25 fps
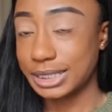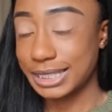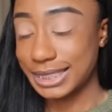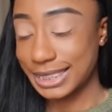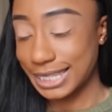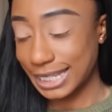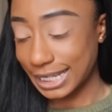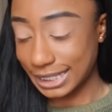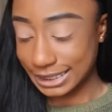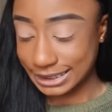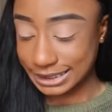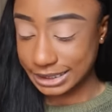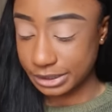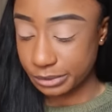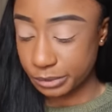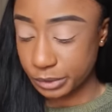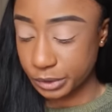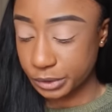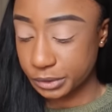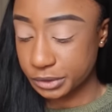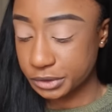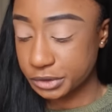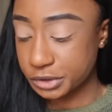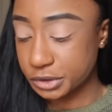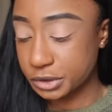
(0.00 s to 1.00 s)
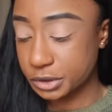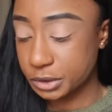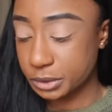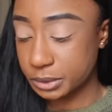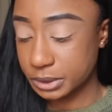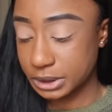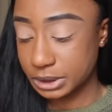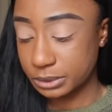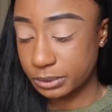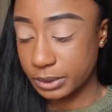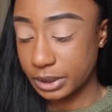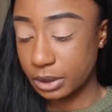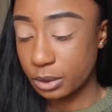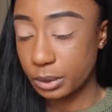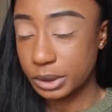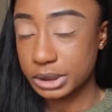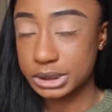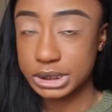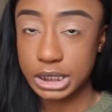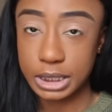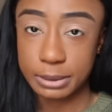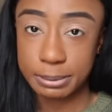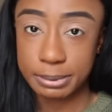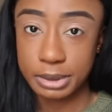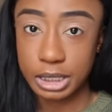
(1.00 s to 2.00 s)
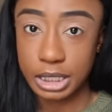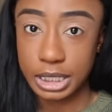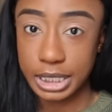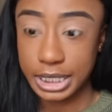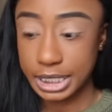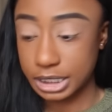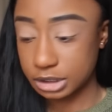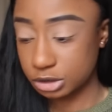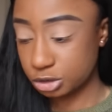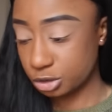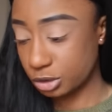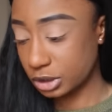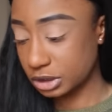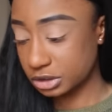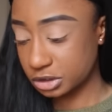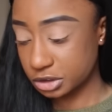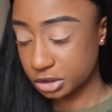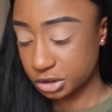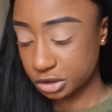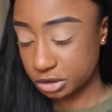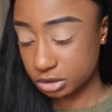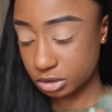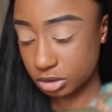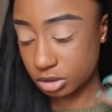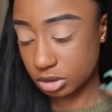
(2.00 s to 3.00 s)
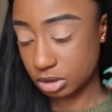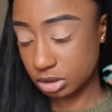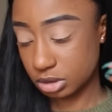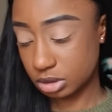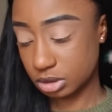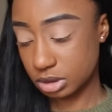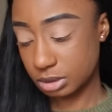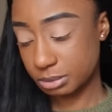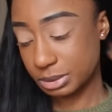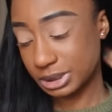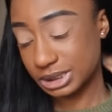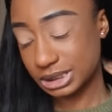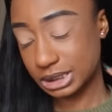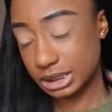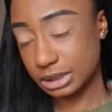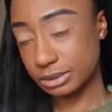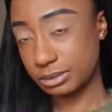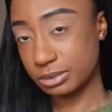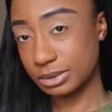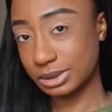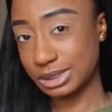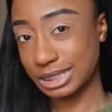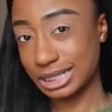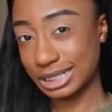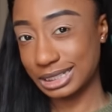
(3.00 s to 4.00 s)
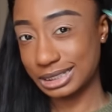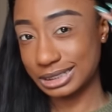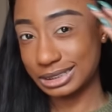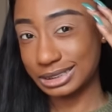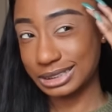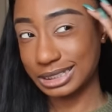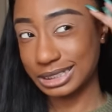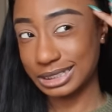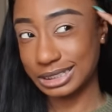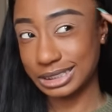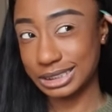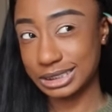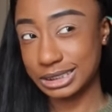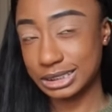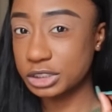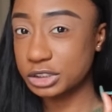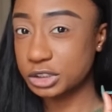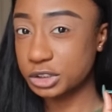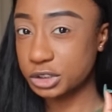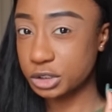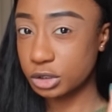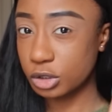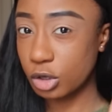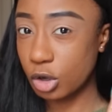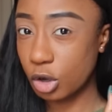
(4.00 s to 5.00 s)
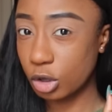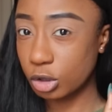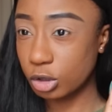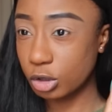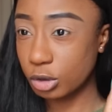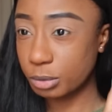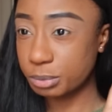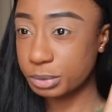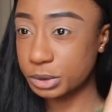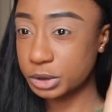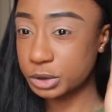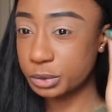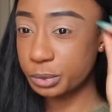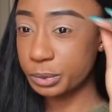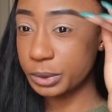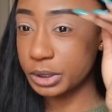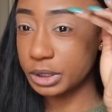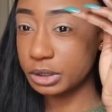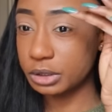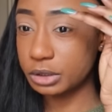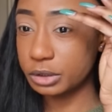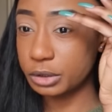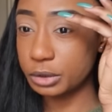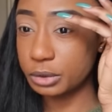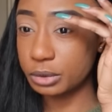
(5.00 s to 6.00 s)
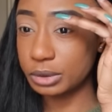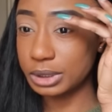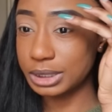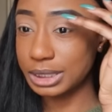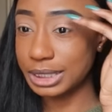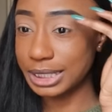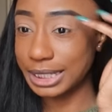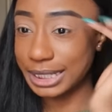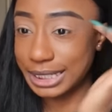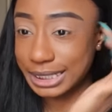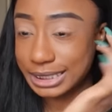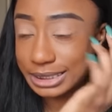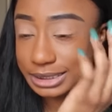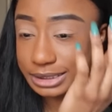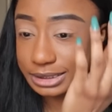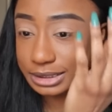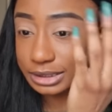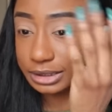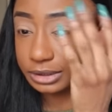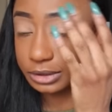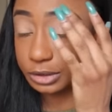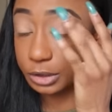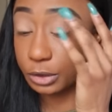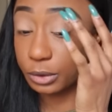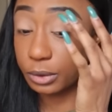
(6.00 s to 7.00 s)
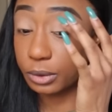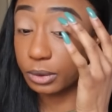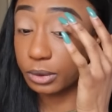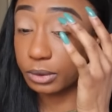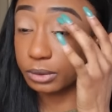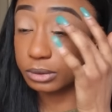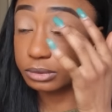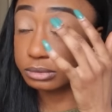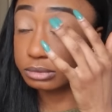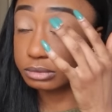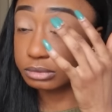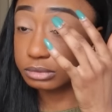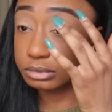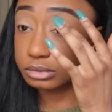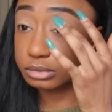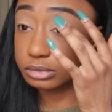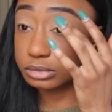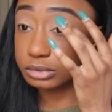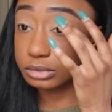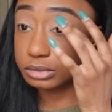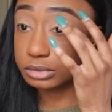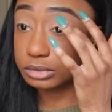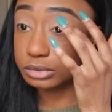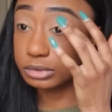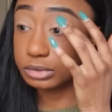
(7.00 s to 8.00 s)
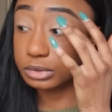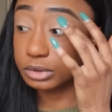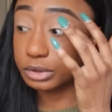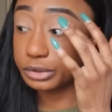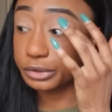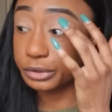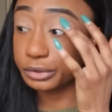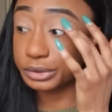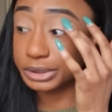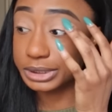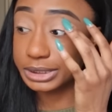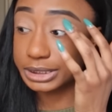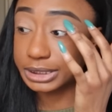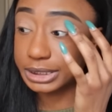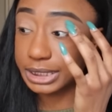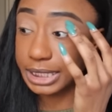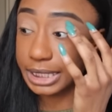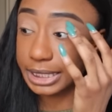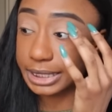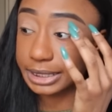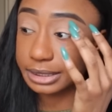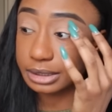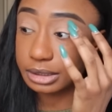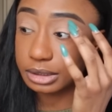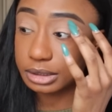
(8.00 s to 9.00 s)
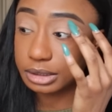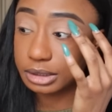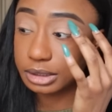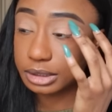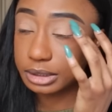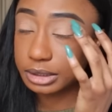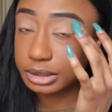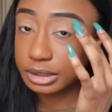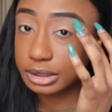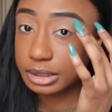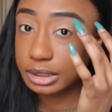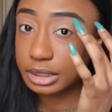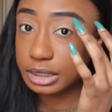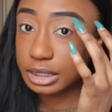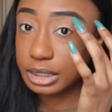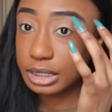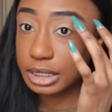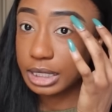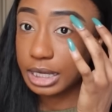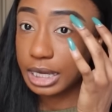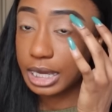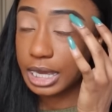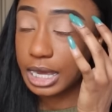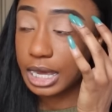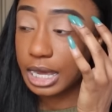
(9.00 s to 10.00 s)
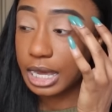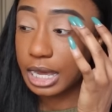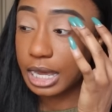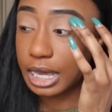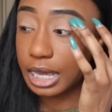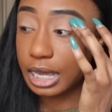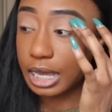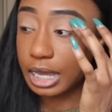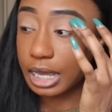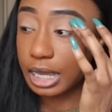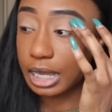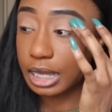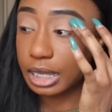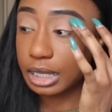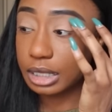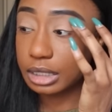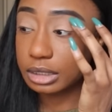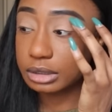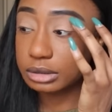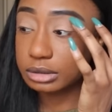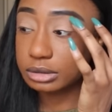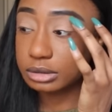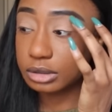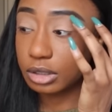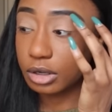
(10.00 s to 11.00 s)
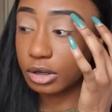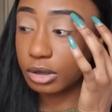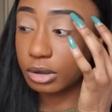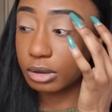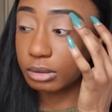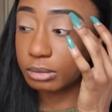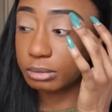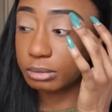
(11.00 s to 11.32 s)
The next thing we're going to do is we're going to apply a transition color. Basically what that is transition color between your lid, your skin, and